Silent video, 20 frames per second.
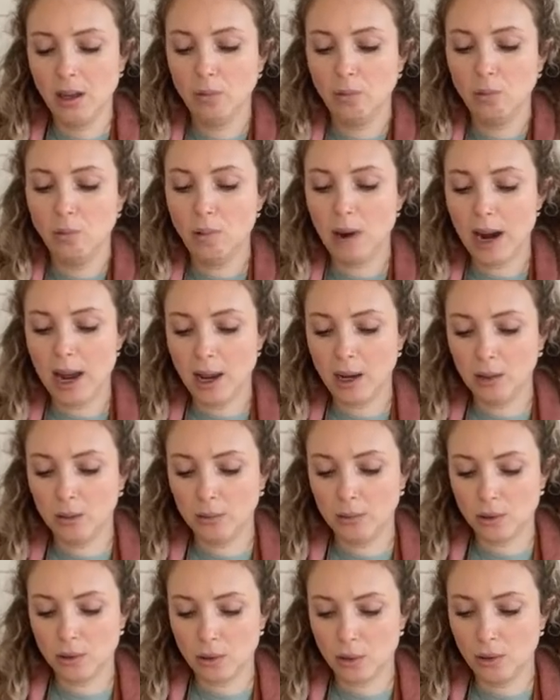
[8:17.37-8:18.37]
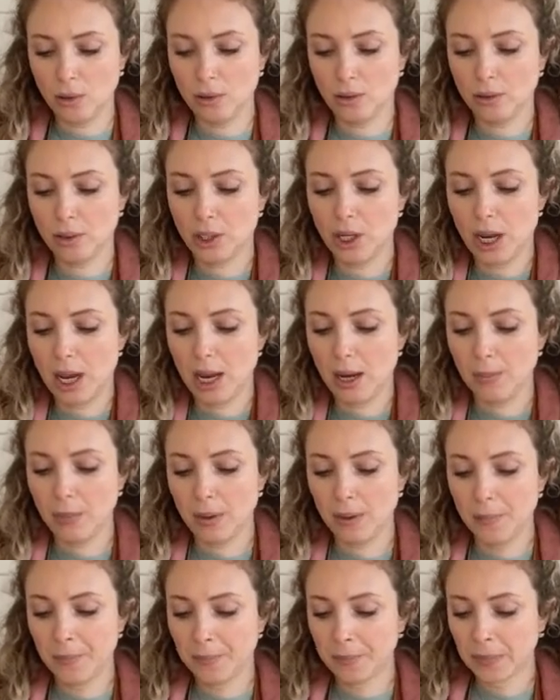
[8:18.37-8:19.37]
round coil shape.
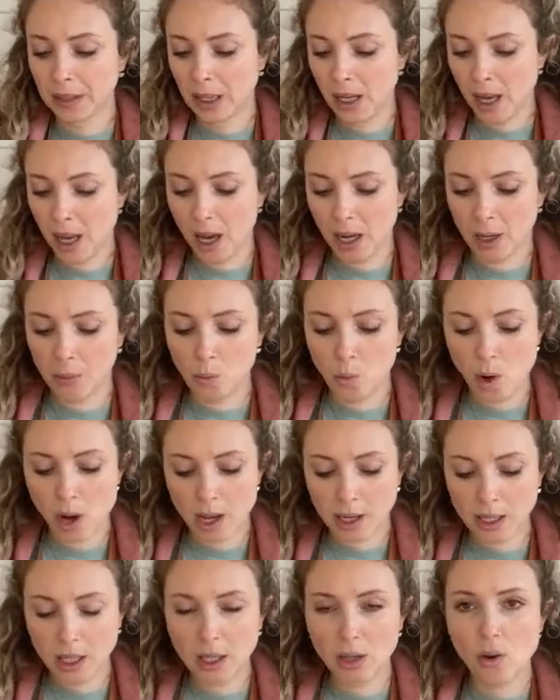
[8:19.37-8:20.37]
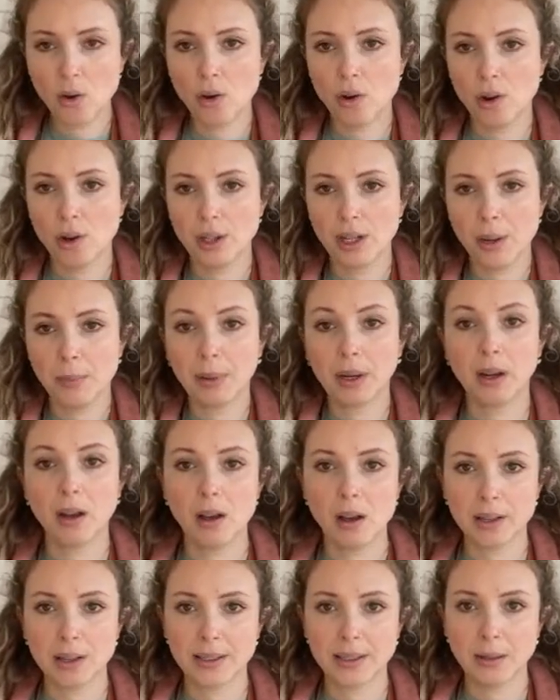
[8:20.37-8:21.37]
And I'm working on a
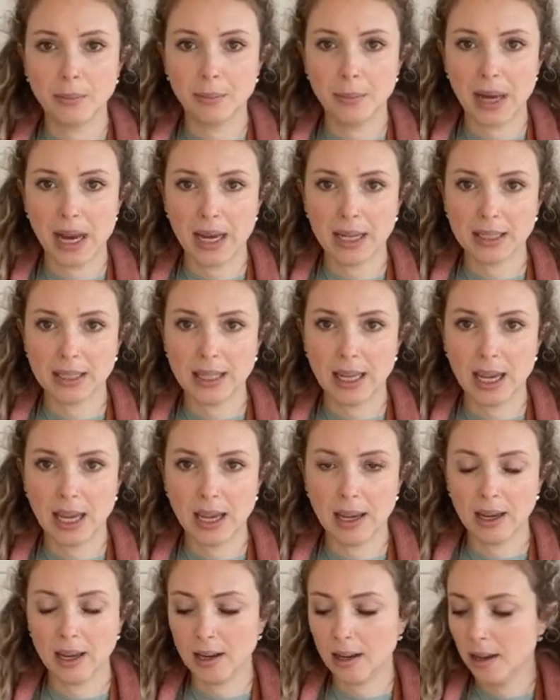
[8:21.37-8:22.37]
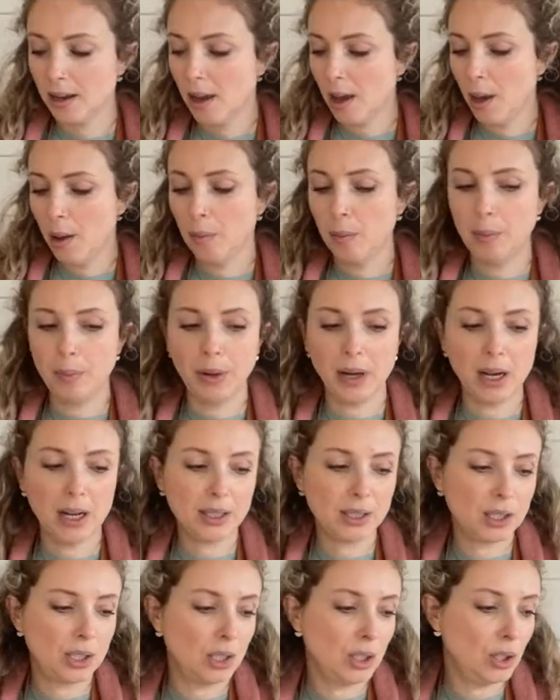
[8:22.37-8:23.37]
plaster bat here,
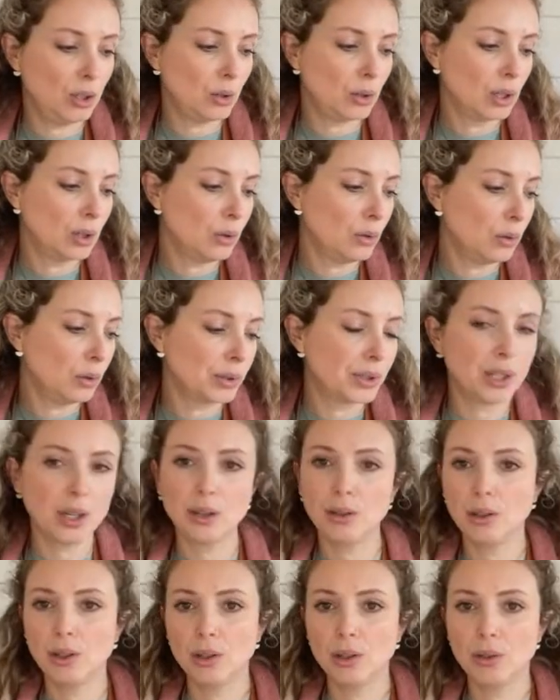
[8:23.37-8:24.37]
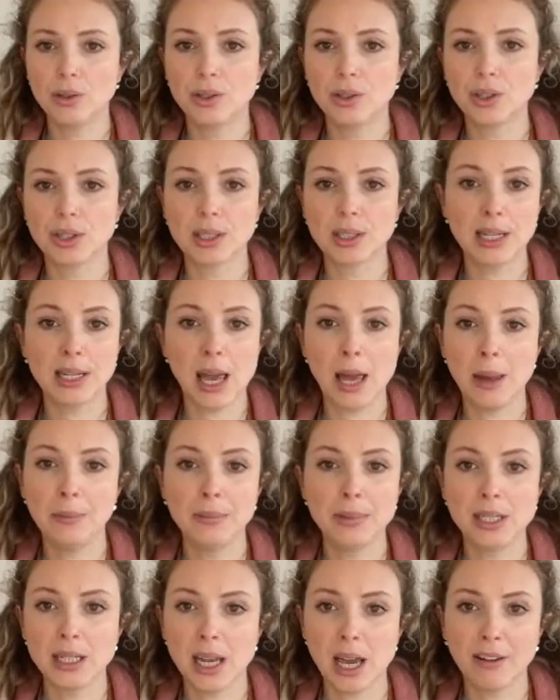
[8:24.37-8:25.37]
but you can also use just
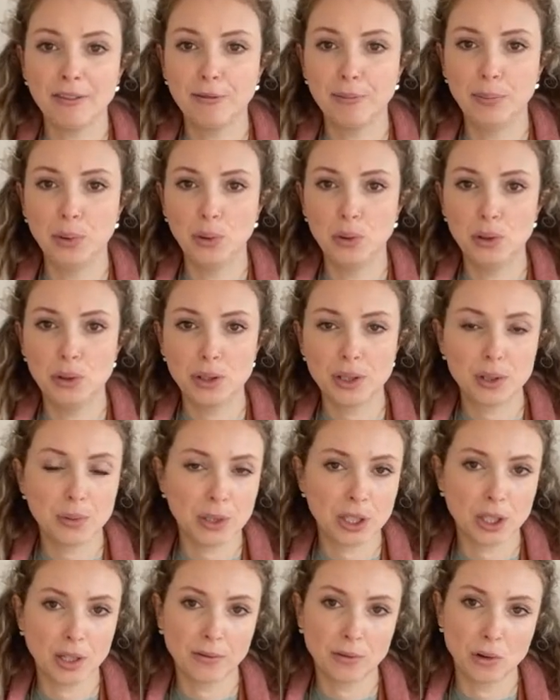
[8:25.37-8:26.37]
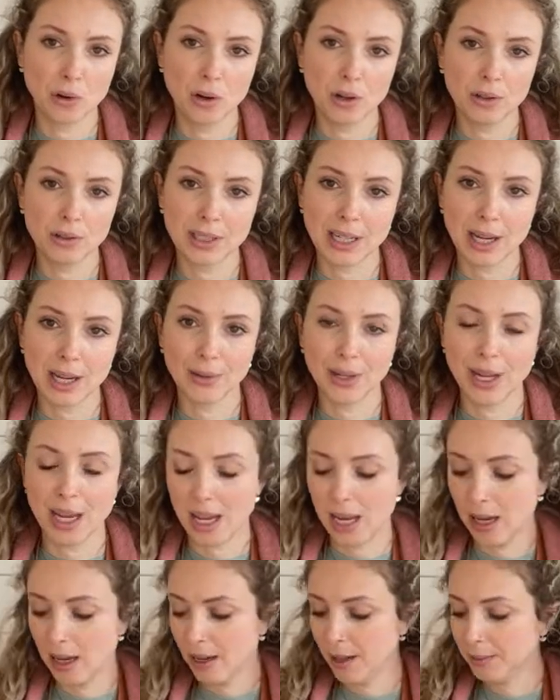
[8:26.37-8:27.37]
an MDF board, which I've got down
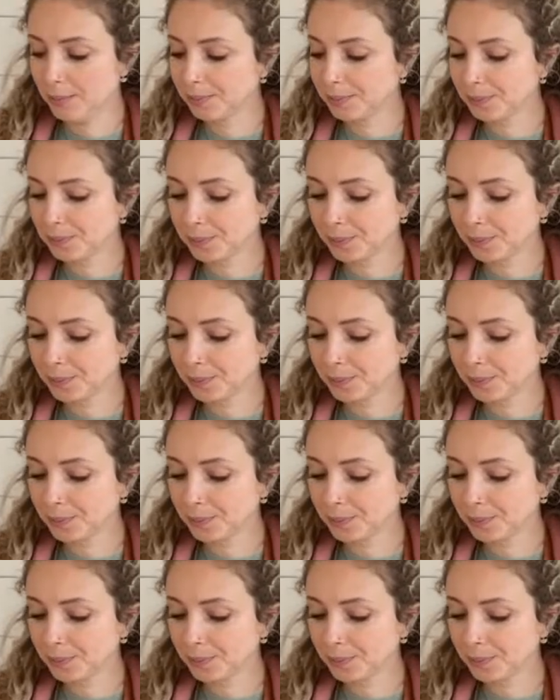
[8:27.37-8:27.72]
here.